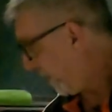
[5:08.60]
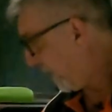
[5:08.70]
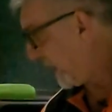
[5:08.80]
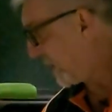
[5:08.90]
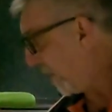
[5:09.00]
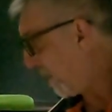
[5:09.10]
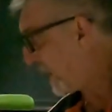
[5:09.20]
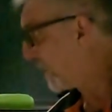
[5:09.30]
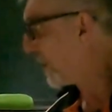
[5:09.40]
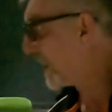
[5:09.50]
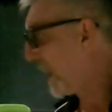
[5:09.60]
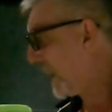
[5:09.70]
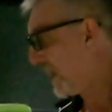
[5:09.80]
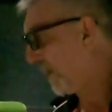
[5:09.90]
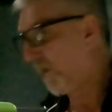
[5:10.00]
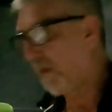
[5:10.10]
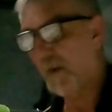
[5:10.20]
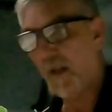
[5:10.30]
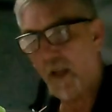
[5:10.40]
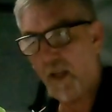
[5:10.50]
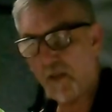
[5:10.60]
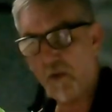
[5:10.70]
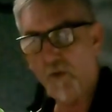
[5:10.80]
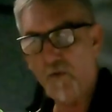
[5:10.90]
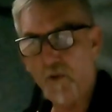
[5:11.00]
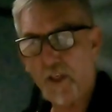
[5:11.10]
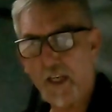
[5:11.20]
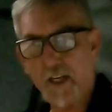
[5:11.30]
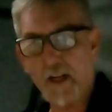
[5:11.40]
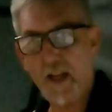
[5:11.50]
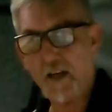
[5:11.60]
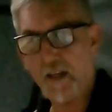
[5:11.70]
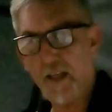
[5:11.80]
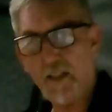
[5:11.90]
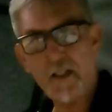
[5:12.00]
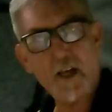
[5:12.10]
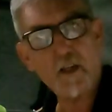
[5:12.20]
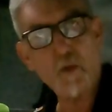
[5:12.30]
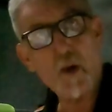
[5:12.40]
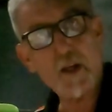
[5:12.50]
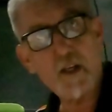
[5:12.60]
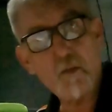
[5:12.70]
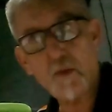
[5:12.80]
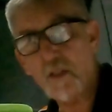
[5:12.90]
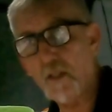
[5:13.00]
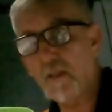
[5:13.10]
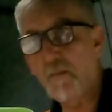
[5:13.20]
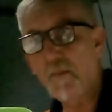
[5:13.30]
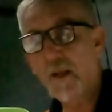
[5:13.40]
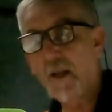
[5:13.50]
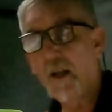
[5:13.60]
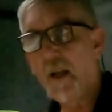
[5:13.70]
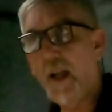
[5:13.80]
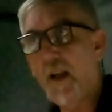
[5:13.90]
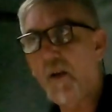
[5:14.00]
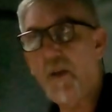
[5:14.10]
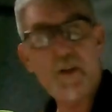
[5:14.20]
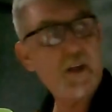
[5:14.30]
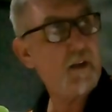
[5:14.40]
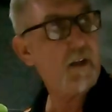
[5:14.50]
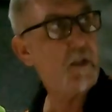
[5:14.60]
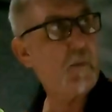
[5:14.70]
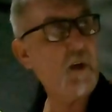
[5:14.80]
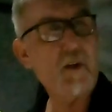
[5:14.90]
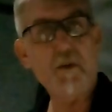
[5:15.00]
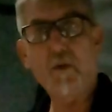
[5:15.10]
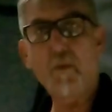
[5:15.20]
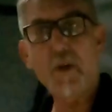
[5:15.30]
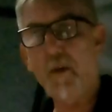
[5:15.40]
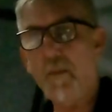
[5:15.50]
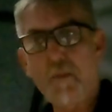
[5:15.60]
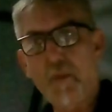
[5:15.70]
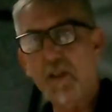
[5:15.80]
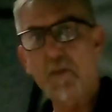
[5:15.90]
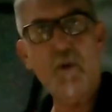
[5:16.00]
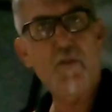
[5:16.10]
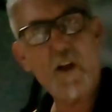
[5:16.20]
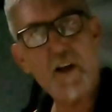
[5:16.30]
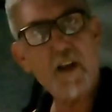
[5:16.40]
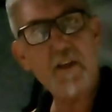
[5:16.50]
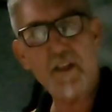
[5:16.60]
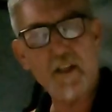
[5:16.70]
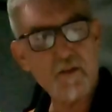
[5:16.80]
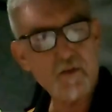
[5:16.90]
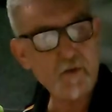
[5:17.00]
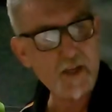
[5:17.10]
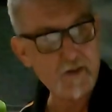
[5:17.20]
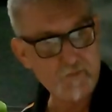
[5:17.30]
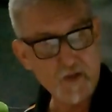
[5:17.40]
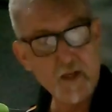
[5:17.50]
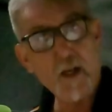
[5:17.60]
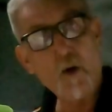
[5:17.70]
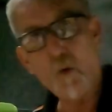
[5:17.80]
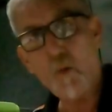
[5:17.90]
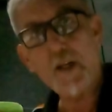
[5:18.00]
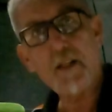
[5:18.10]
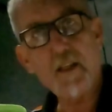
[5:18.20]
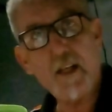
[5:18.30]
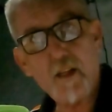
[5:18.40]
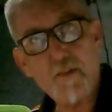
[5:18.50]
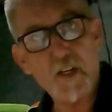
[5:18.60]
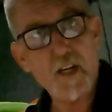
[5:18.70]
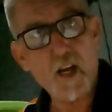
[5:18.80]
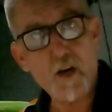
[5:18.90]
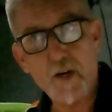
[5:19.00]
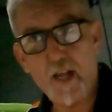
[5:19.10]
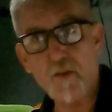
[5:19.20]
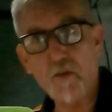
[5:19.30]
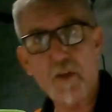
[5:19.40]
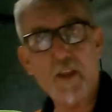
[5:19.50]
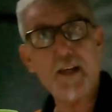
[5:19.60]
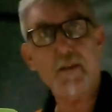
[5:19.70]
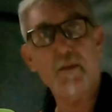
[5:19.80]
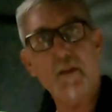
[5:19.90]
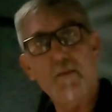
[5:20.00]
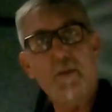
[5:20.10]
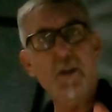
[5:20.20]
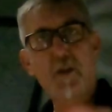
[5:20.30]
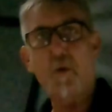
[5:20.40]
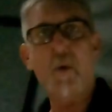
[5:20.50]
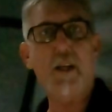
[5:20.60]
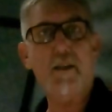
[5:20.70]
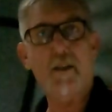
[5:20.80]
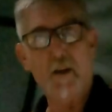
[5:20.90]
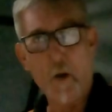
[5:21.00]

There's not much more to say except for it's all fully kitted out. He's done it the way he wants it, and I think it's pretty good. We're going to put some more photos in and all that, or wait till the end of the video and have a look at that, because there's always